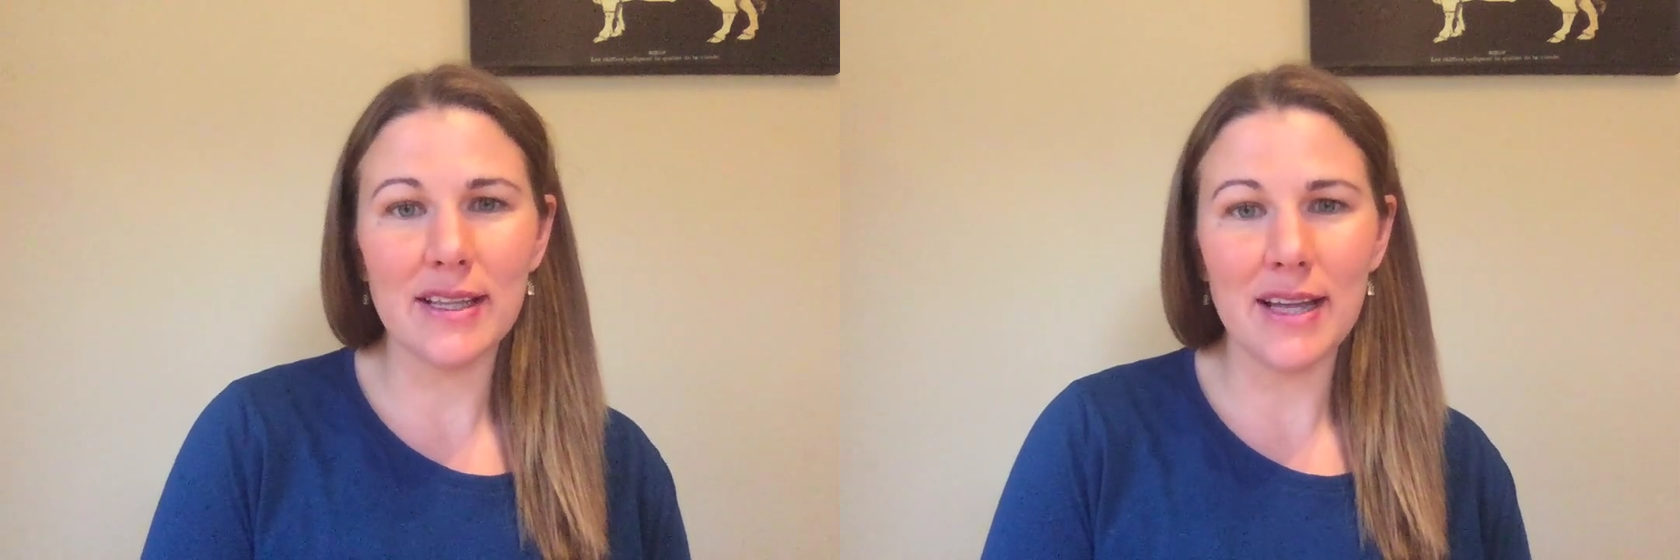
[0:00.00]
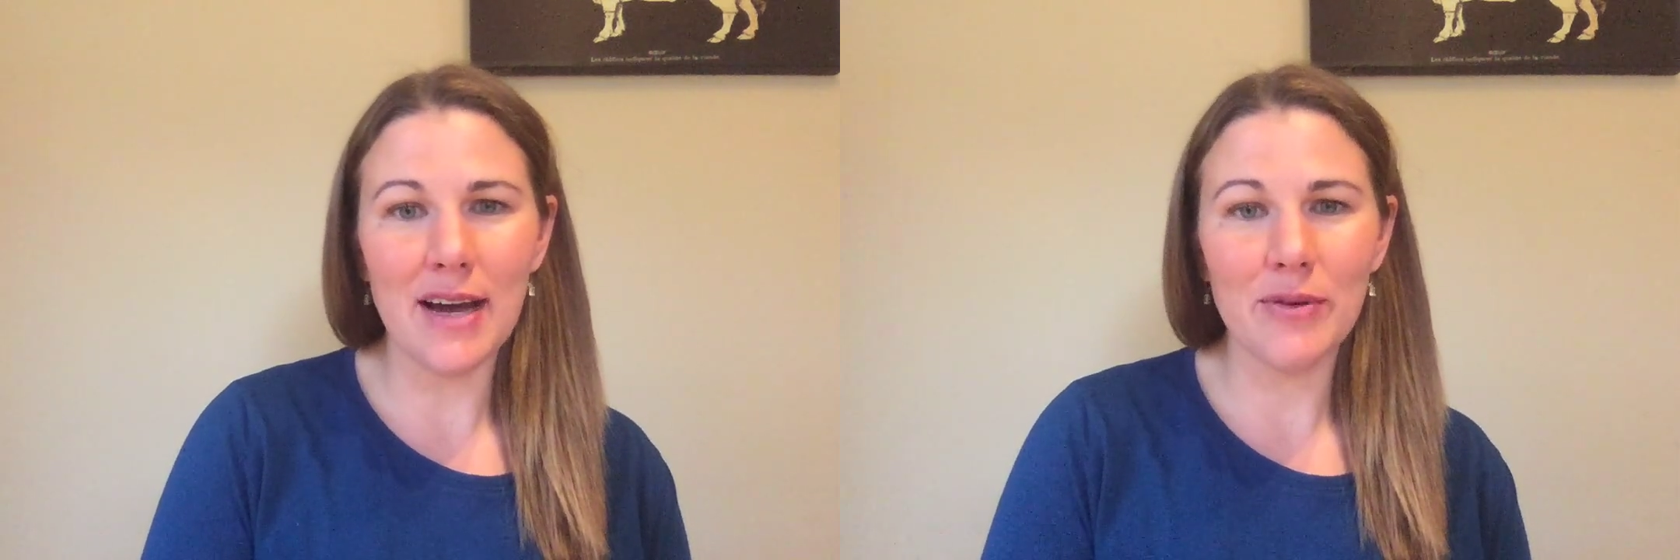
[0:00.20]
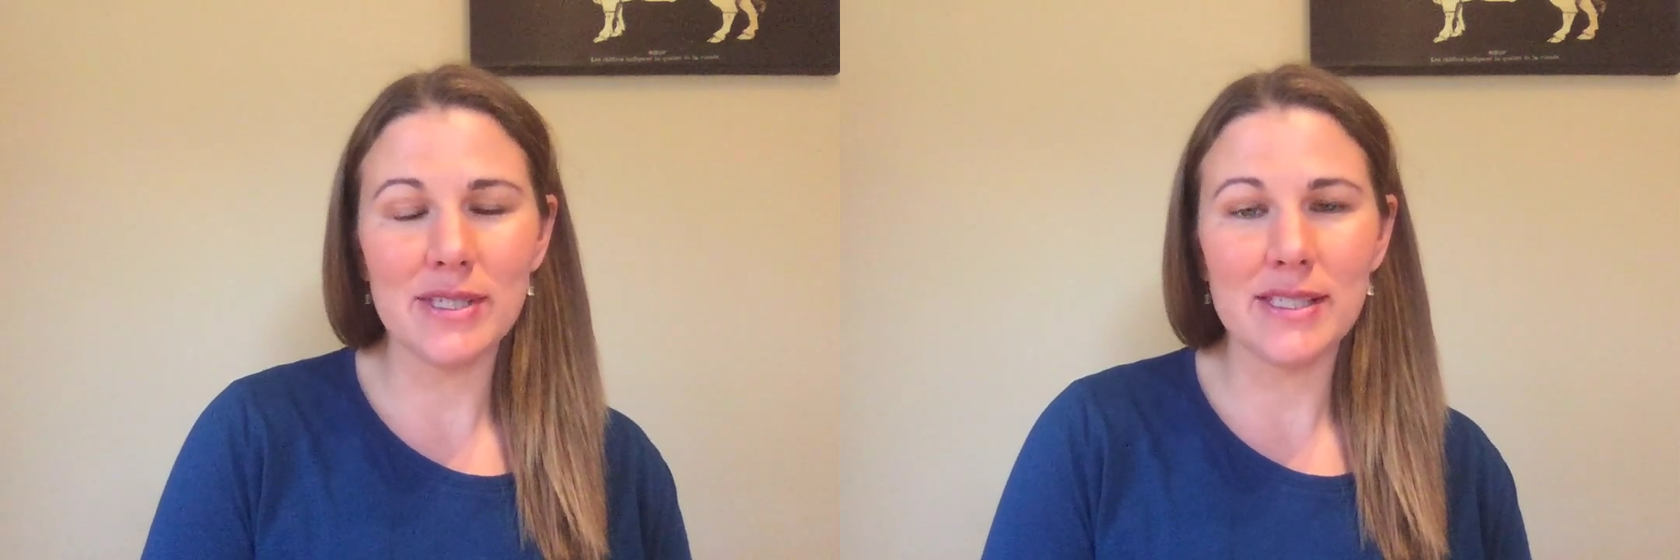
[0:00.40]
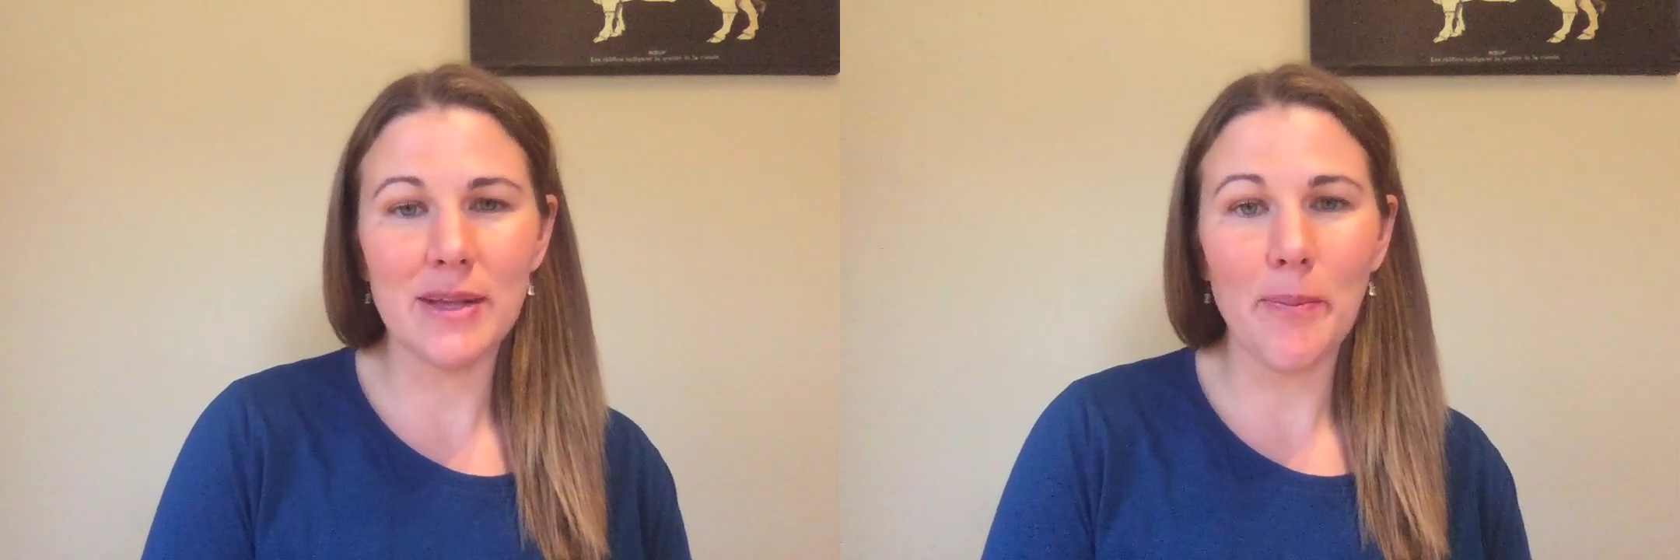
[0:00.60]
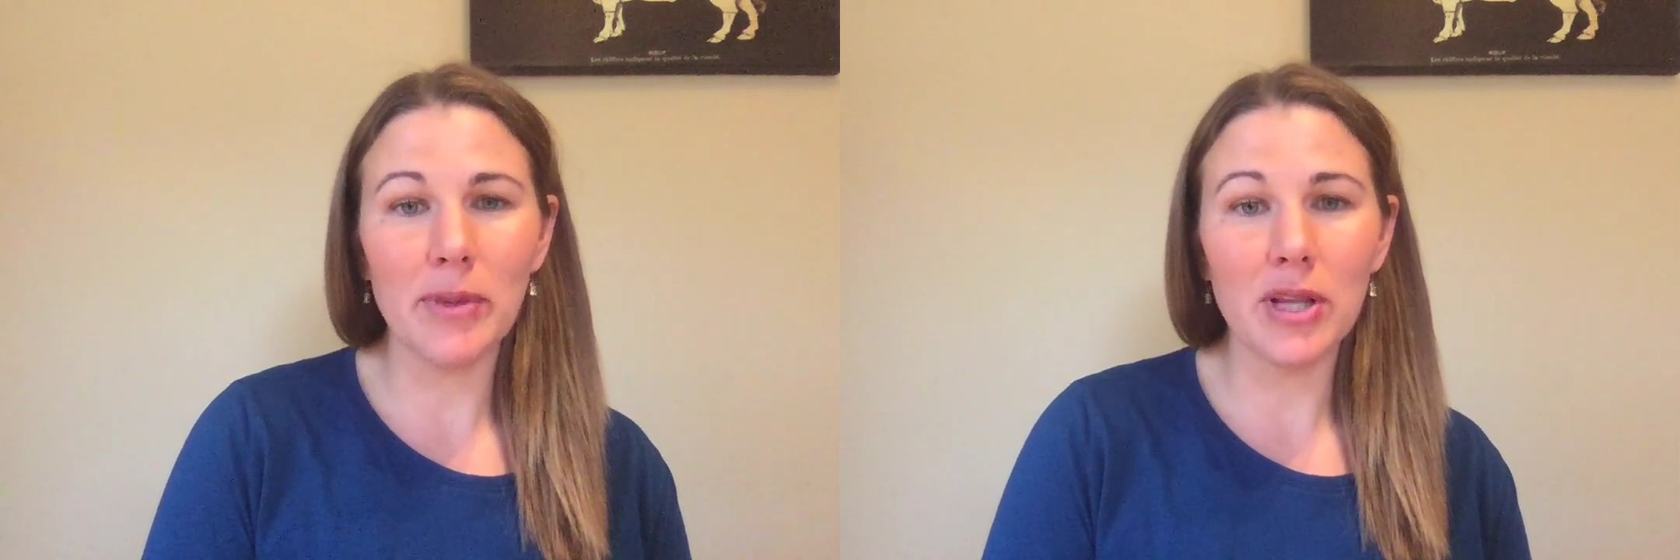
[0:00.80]
lot was
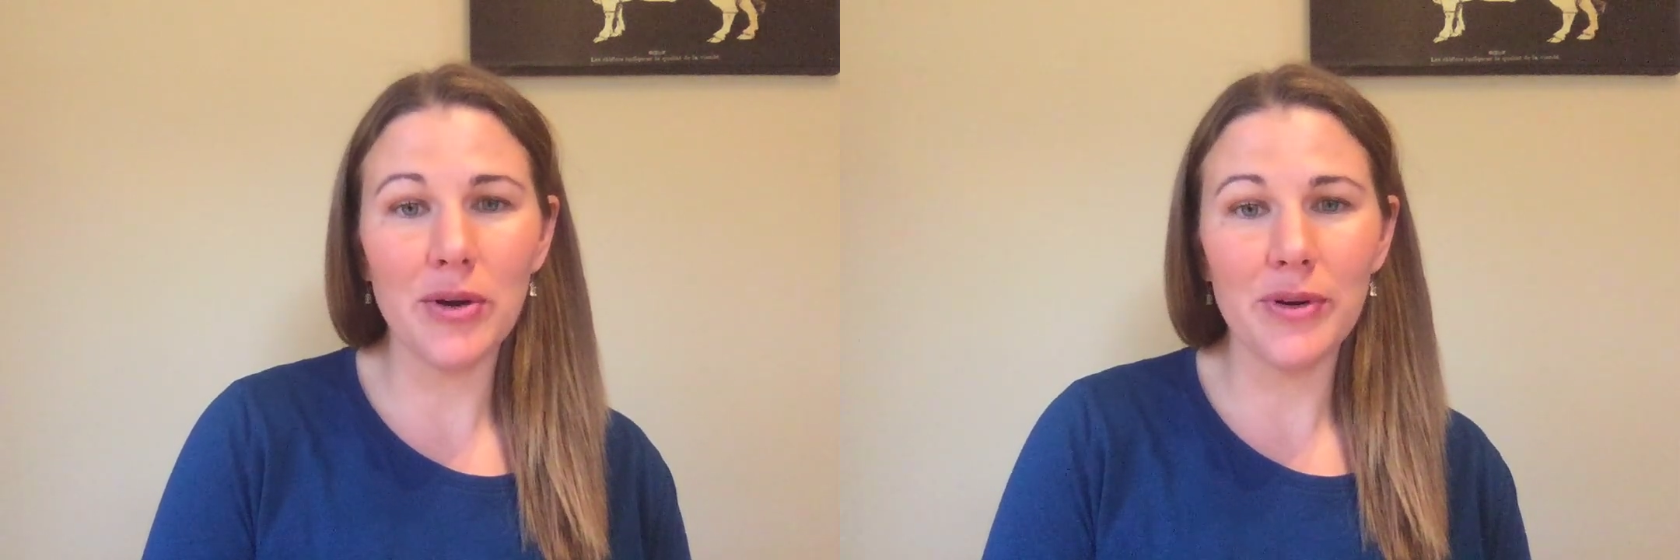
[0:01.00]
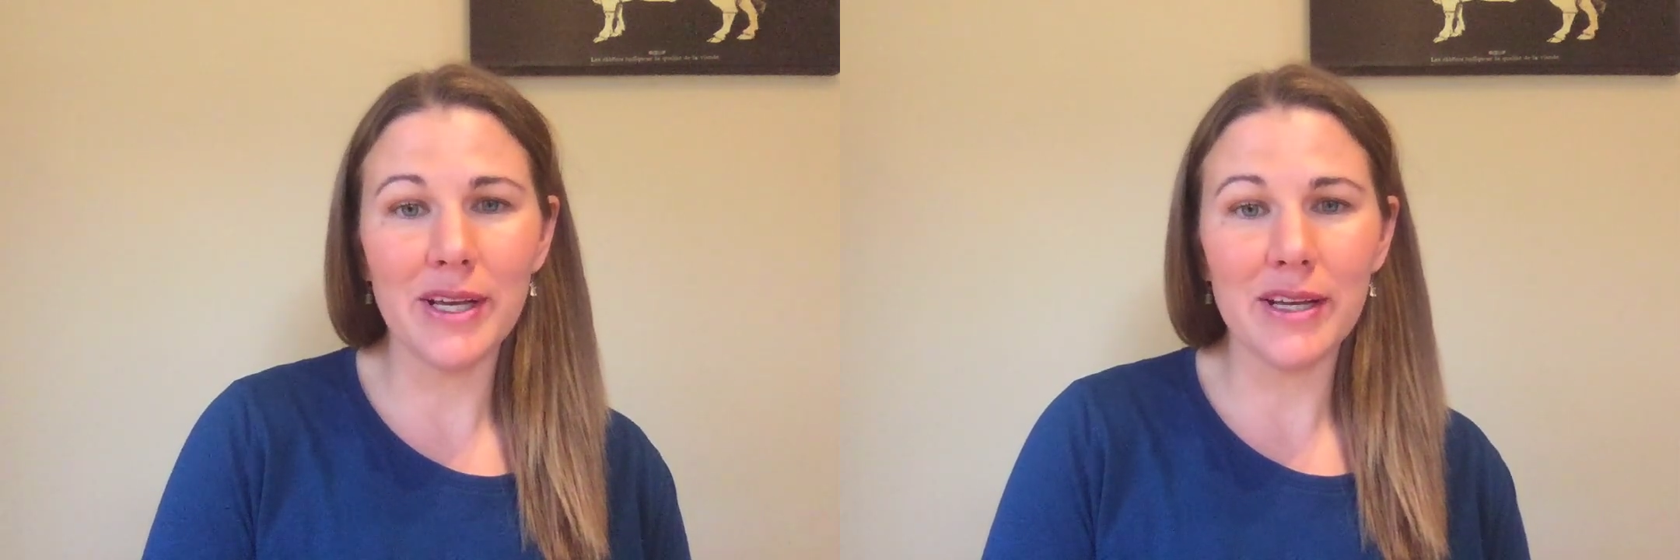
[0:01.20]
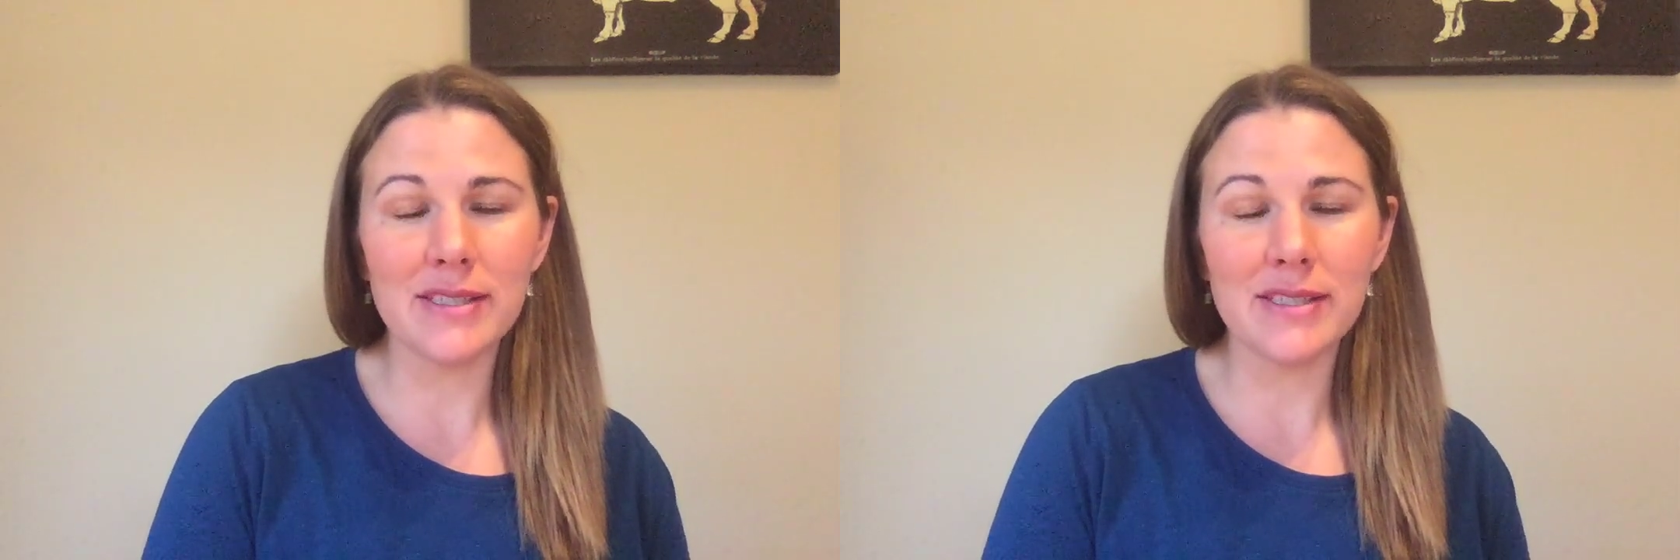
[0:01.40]
the bloating.